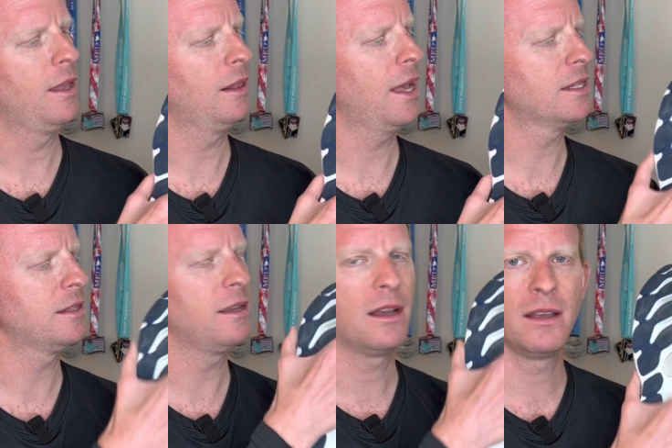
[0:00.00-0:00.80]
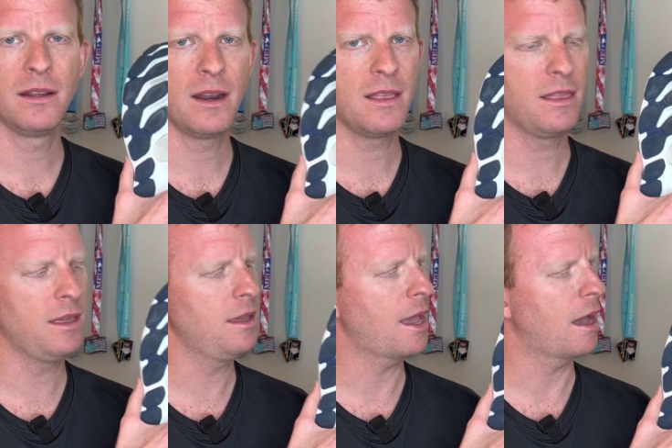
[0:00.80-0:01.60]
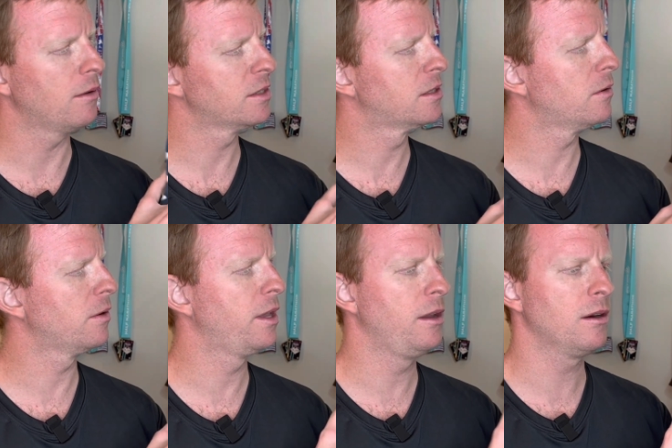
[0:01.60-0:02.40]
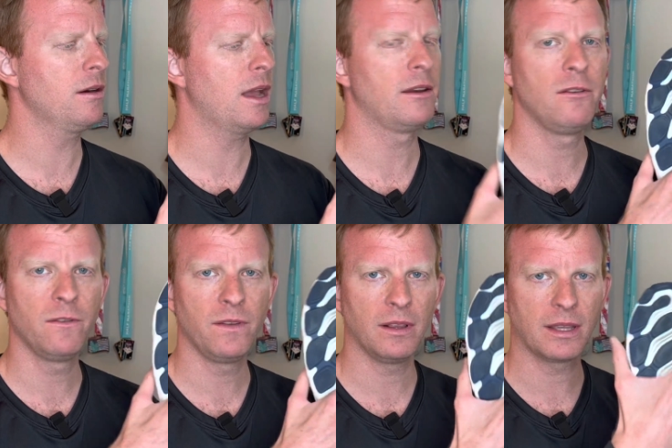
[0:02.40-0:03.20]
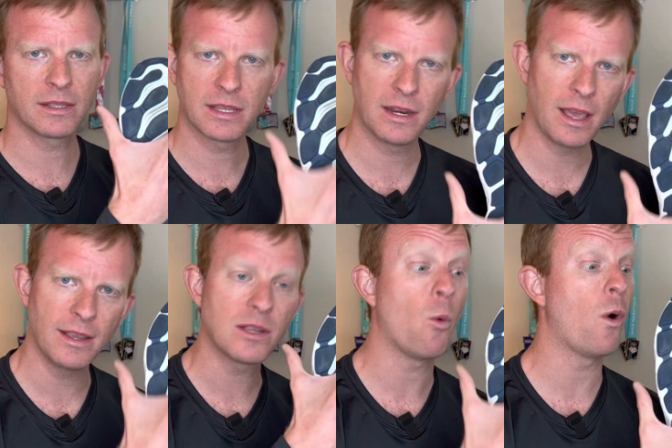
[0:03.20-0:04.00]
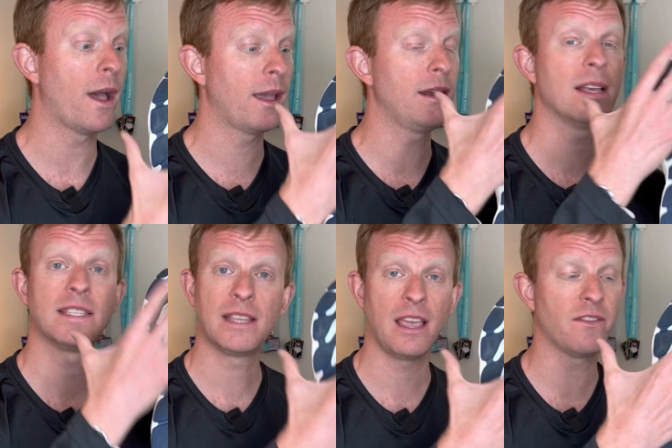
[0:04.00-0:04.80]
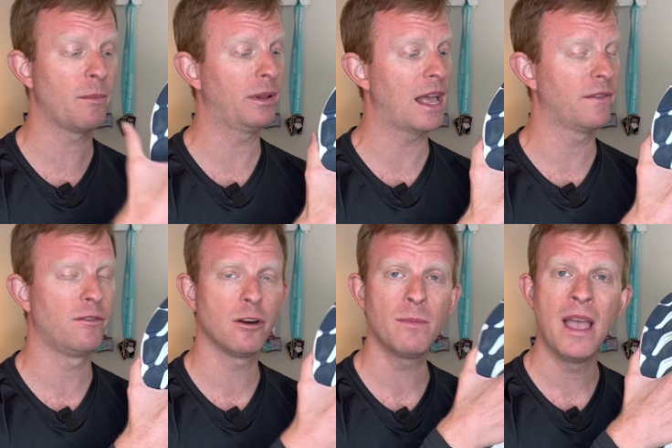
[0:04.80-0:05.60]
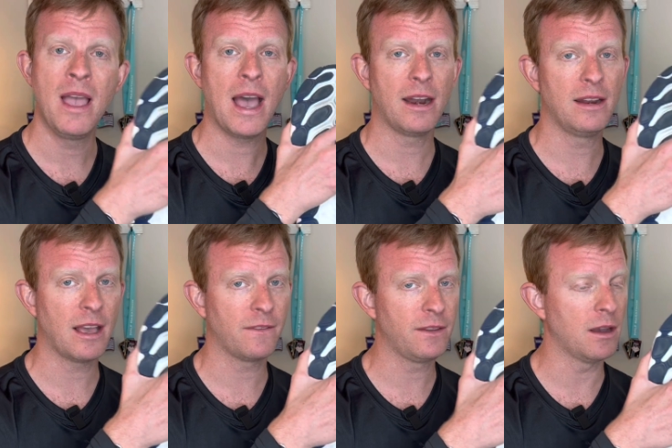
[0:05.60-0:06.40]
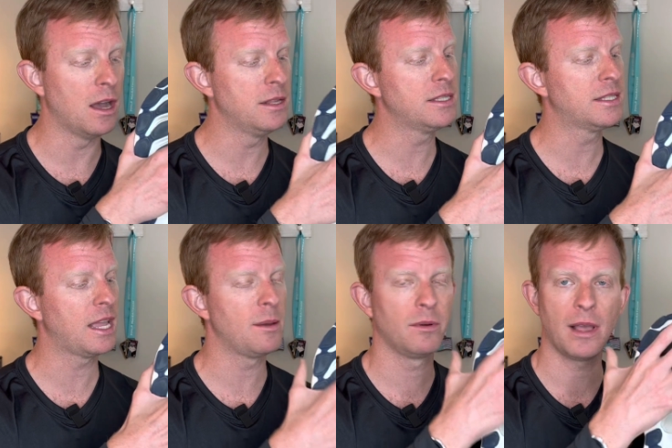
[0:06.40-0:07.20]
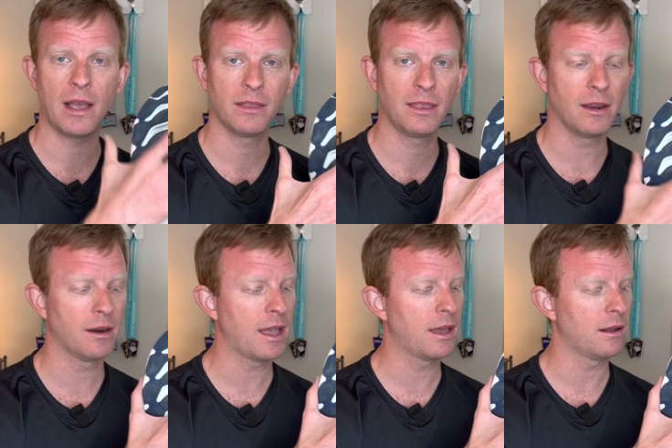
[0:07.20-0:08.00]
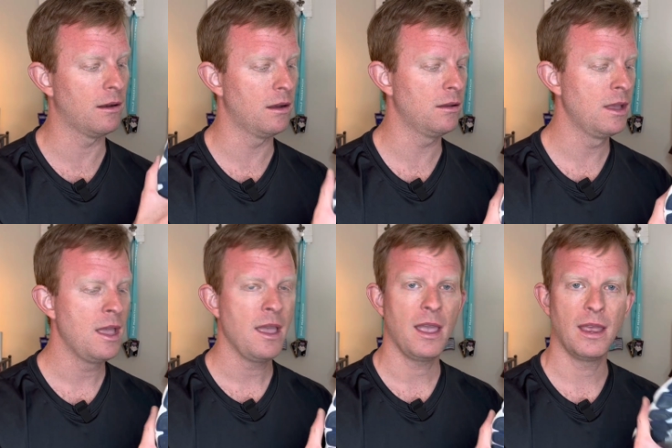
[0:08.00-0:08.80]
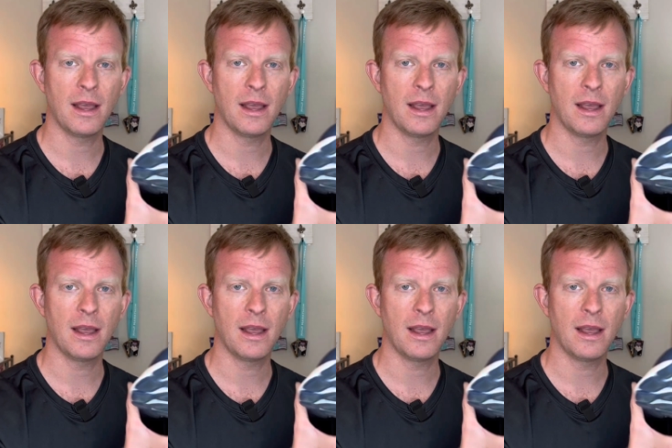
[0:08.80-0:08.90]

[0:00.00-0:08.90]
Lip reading: lastly, on the outsole here, I do feel like it's a nice, wide, safe platform. I did not feel unstable out there at all. And